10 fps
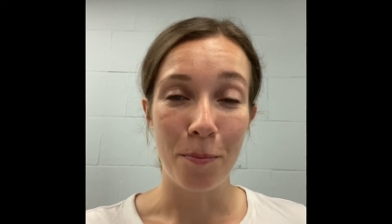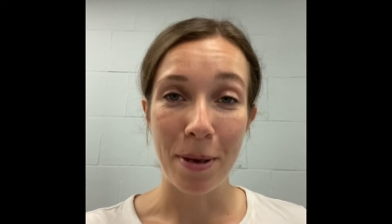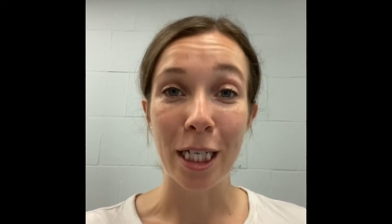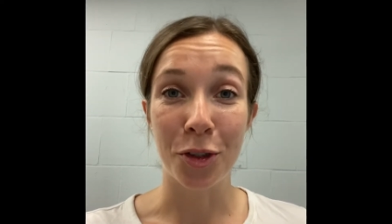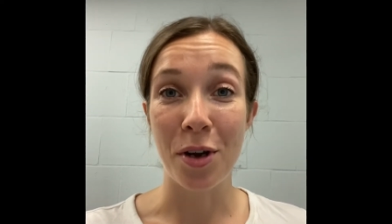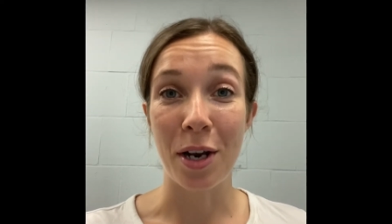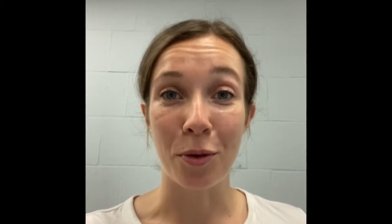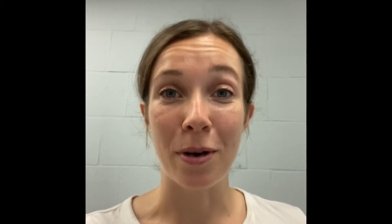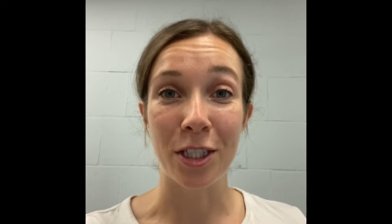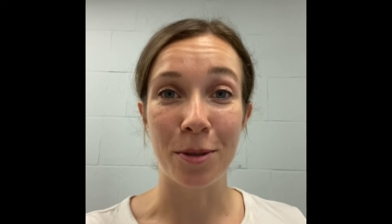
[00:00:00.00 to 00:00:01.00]

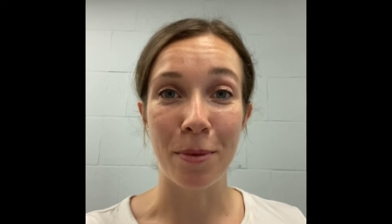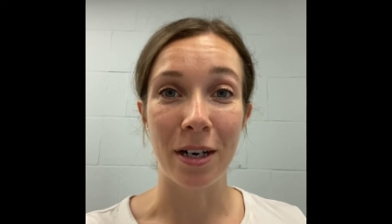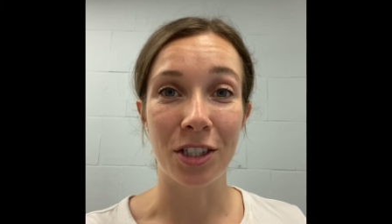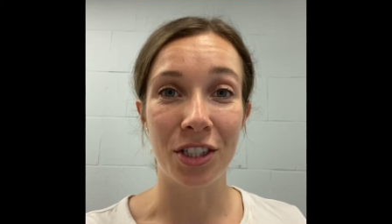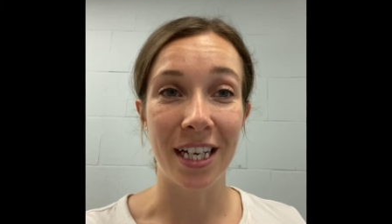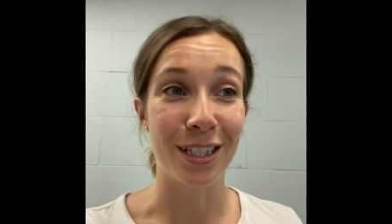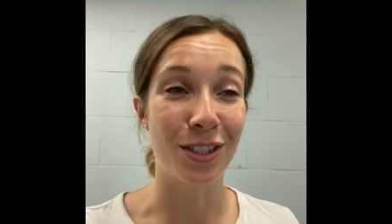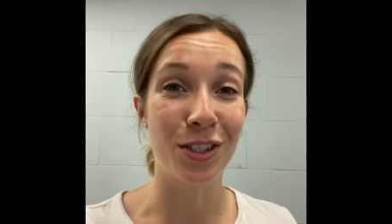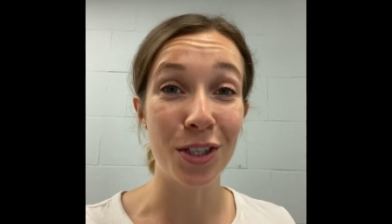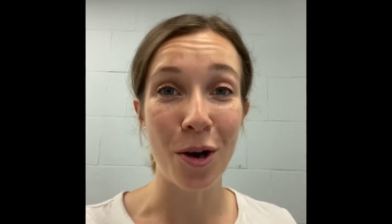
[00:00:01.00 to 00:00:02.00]
patriotic Russian march. It's
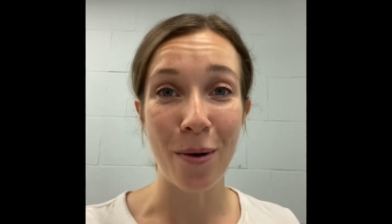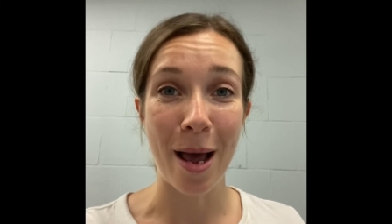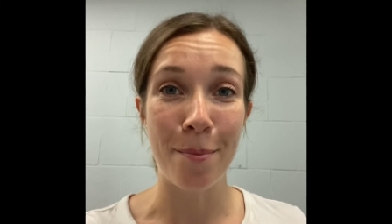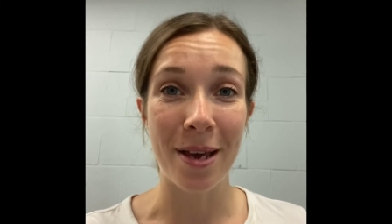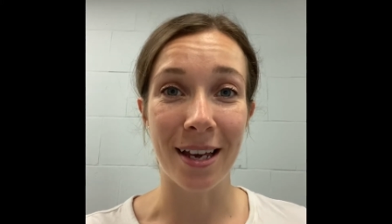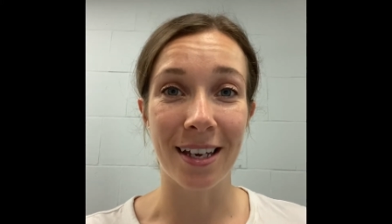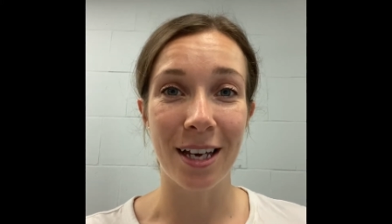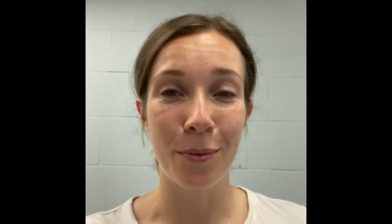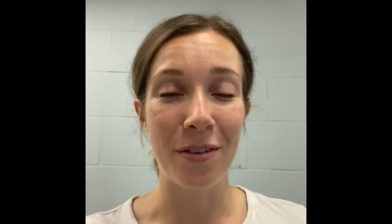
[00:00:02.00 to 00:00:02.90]
so epic.